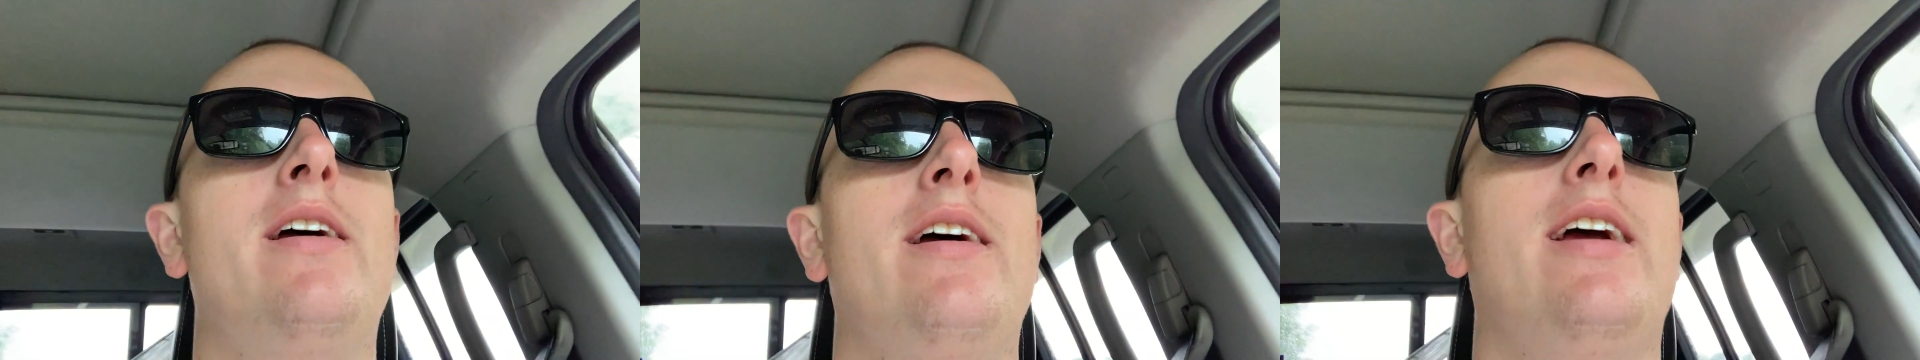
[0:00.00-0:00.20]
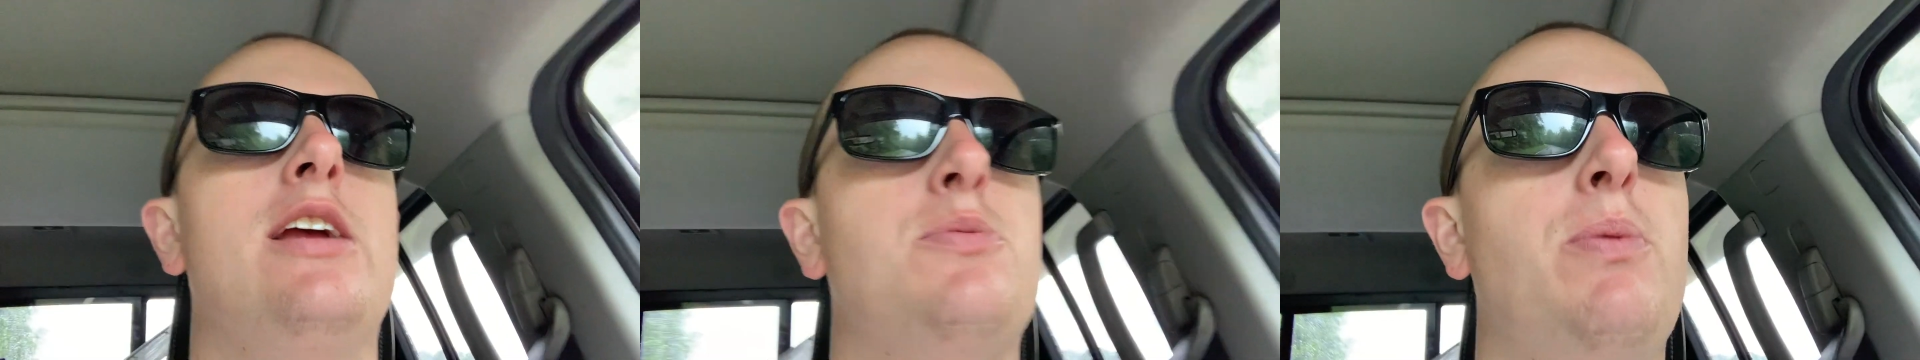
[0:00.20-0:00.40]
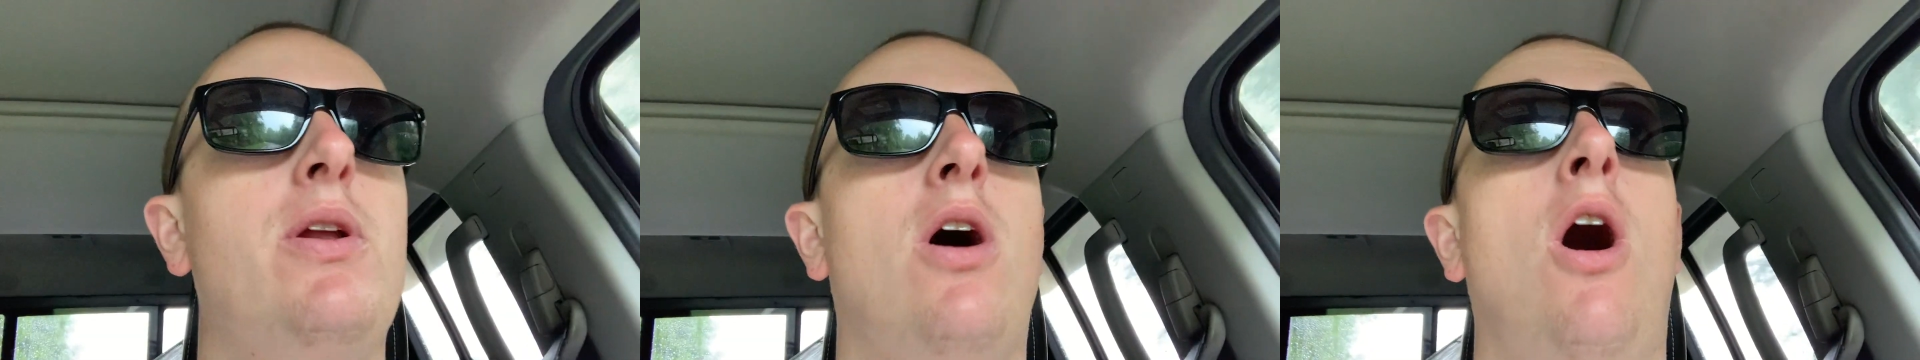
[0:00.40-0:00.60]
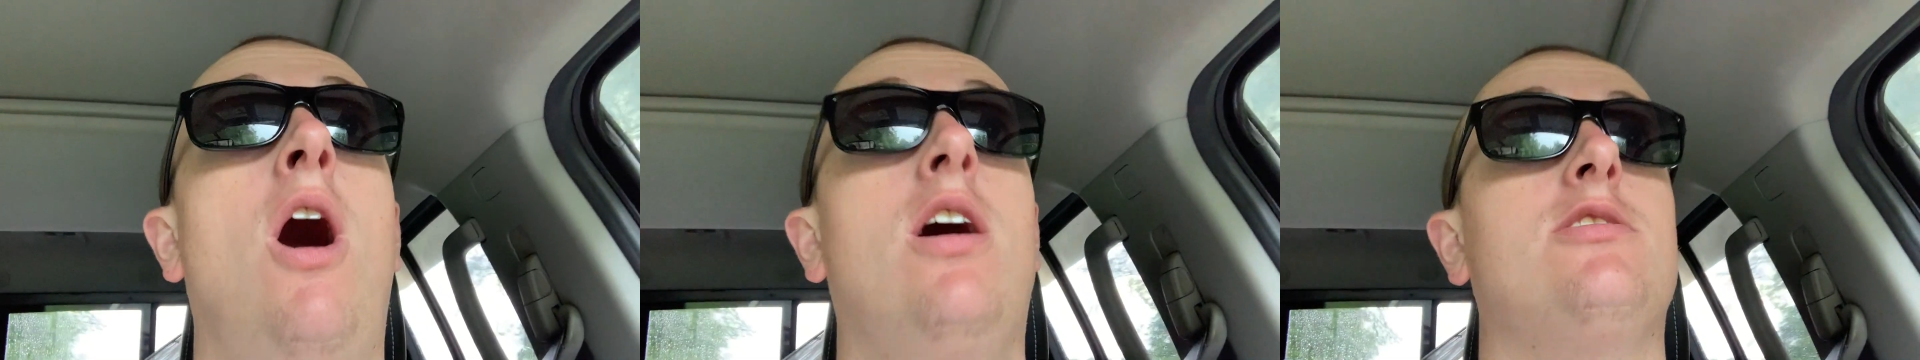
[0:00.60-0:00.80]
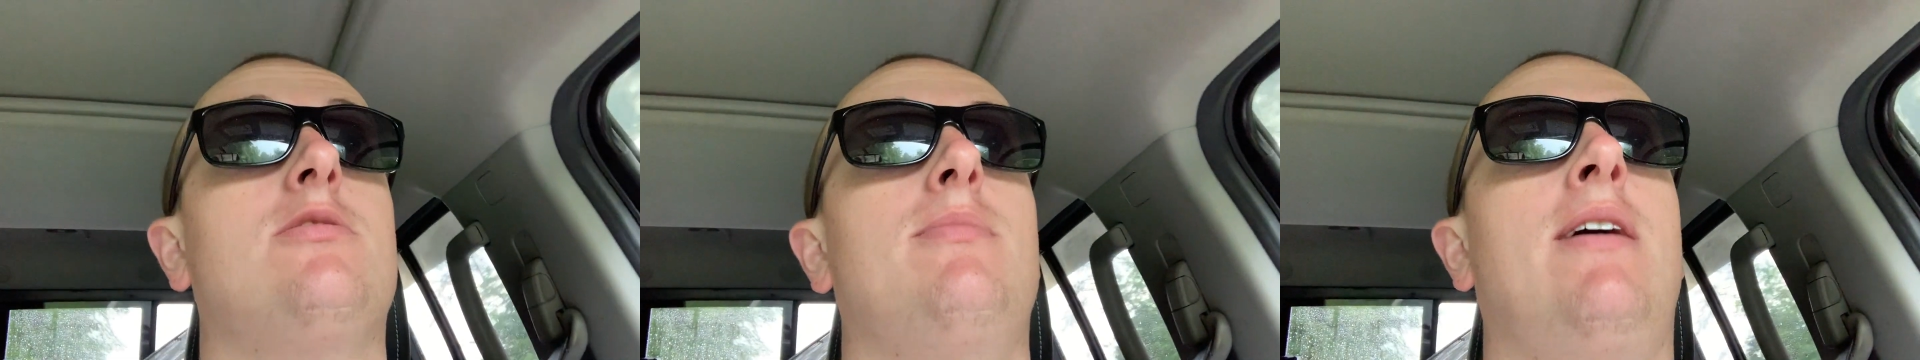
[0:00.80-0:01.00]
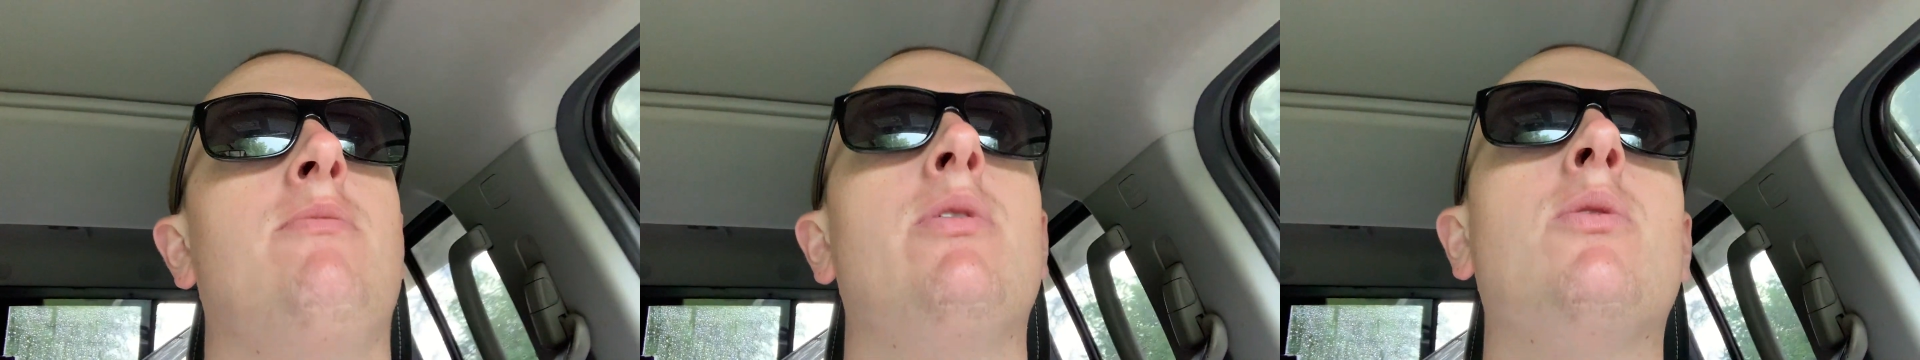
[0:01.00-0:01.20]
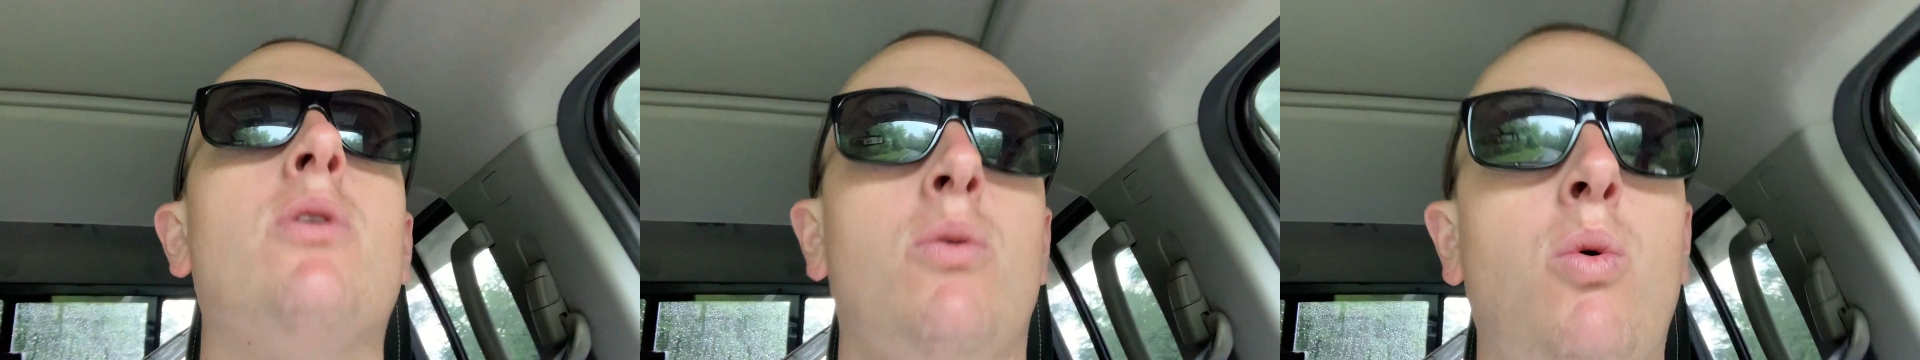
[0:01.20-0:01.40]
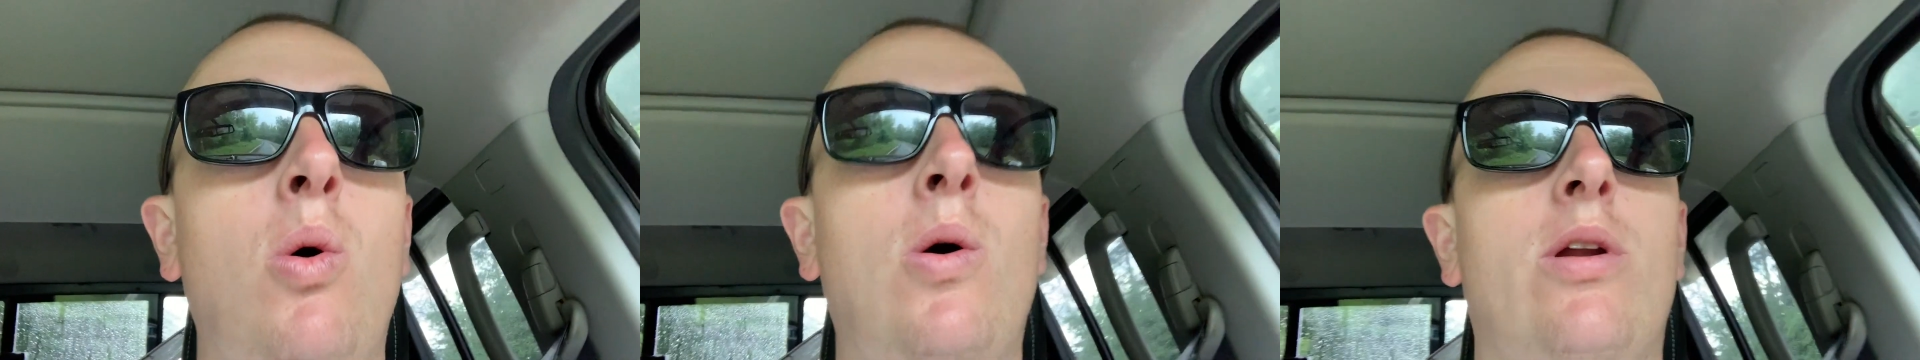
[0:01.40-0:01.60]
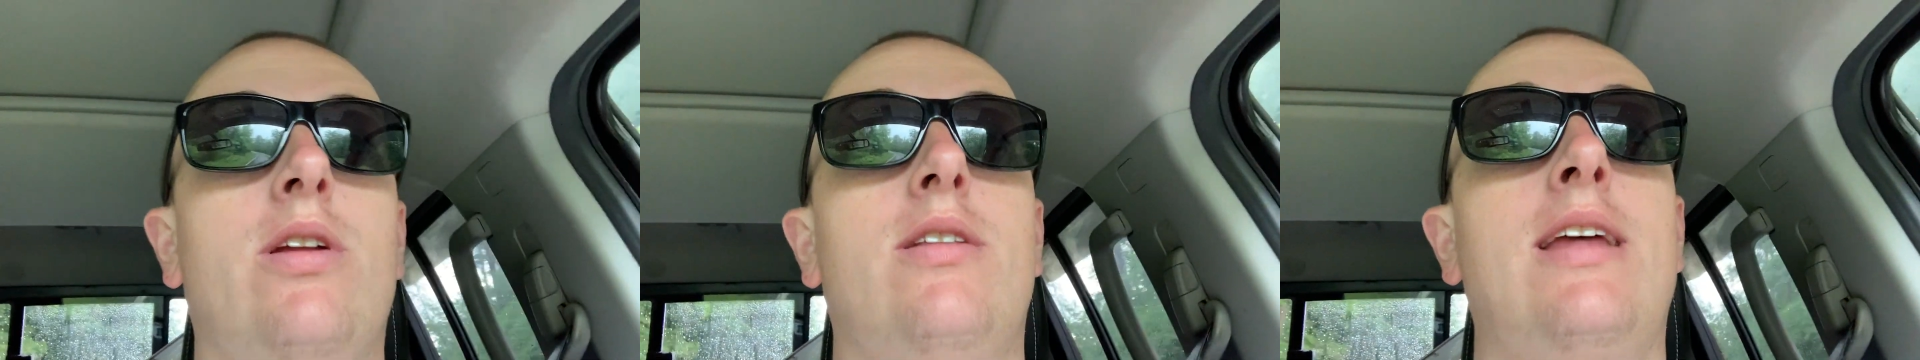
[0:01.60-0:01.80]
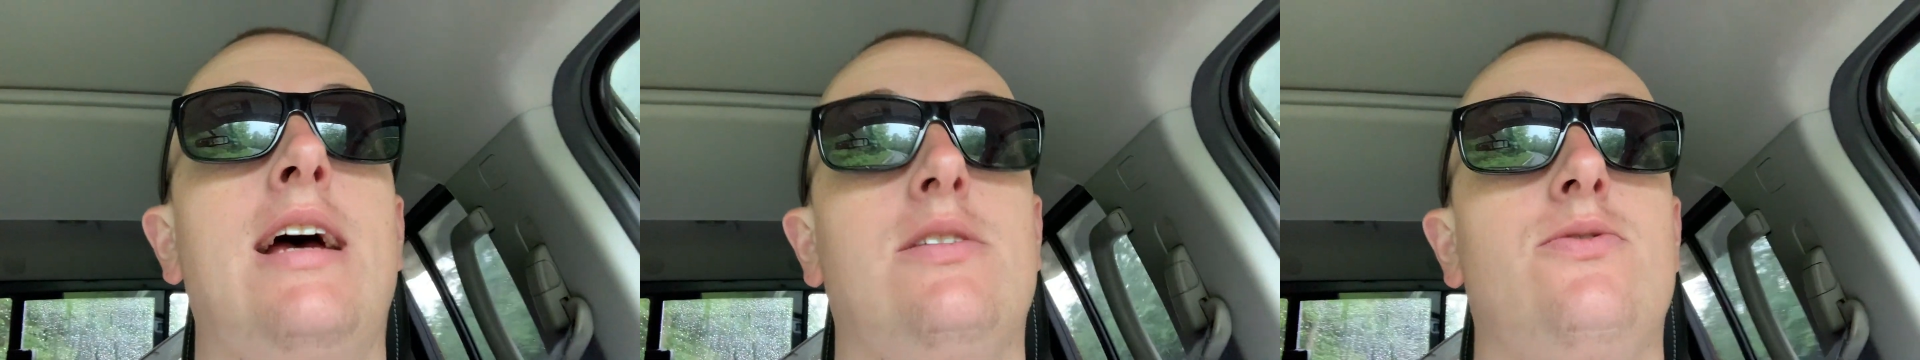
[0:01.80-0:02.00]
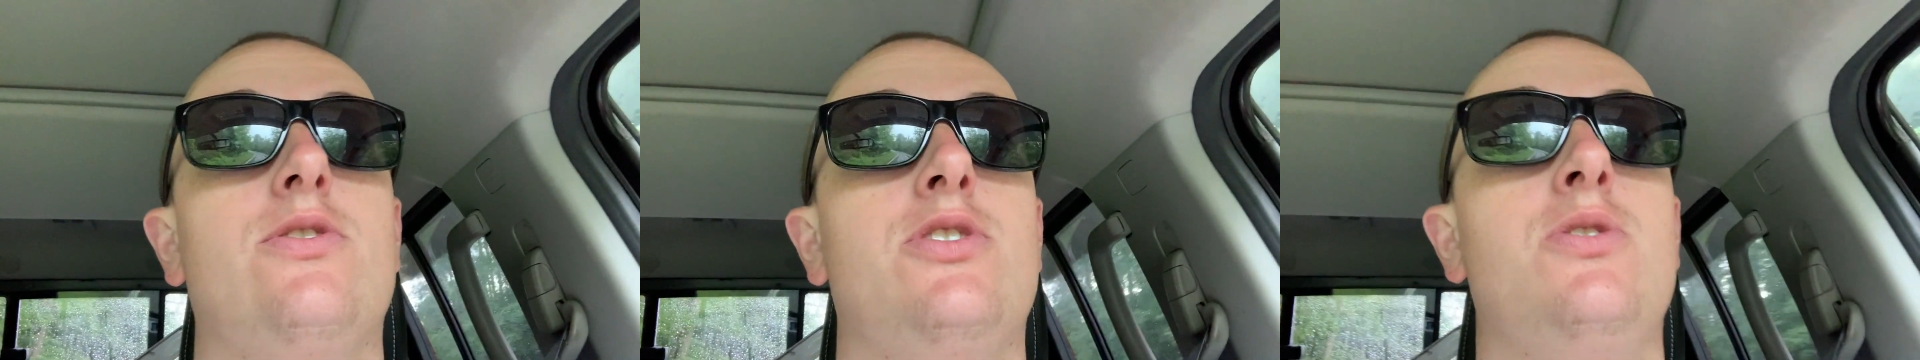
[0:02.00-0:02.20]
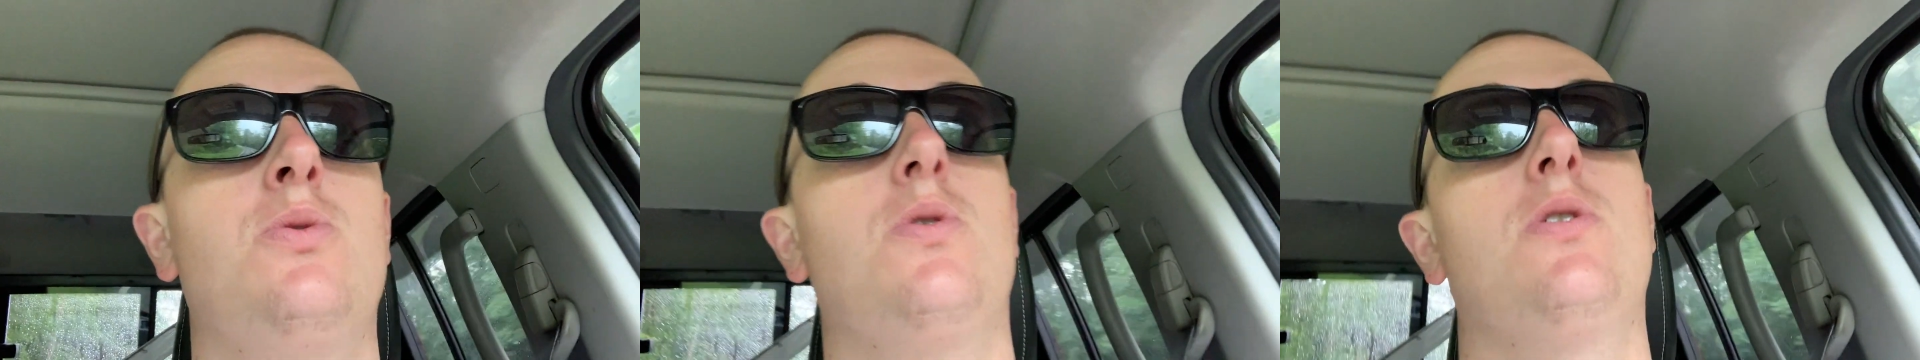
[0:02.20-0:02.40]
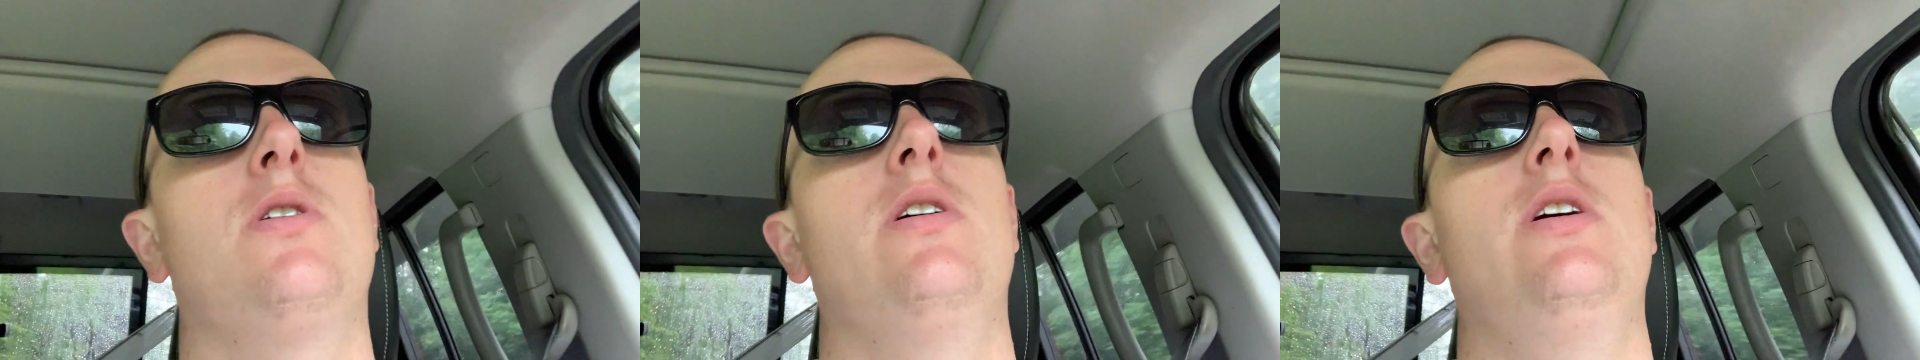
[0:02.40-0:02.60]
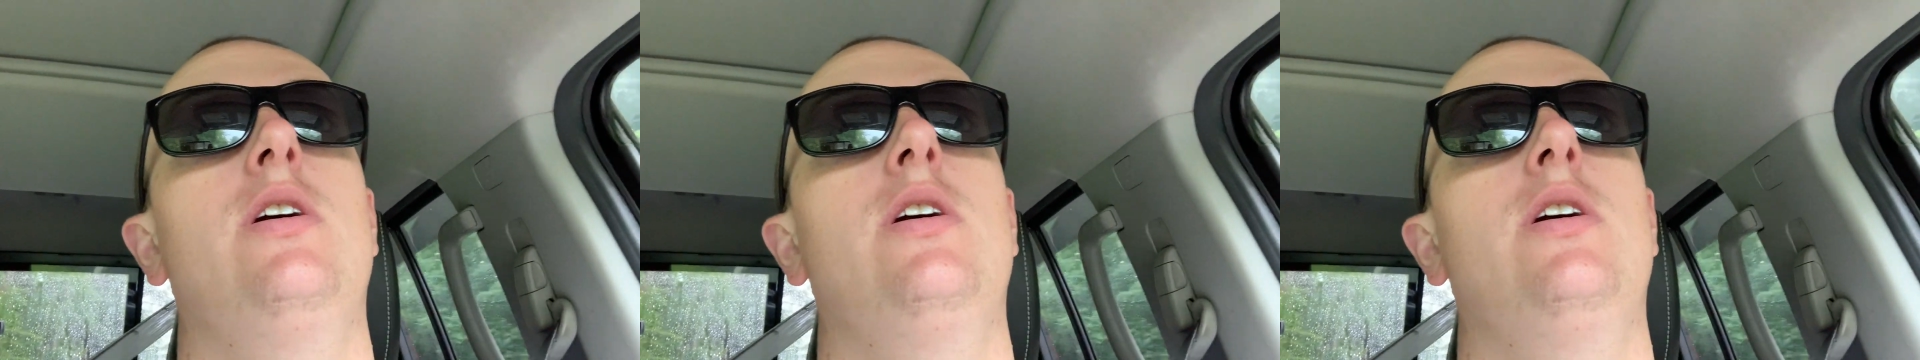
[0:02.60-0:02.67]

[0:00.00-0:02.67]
It's been awesome. I've been rewarded, that's for sure.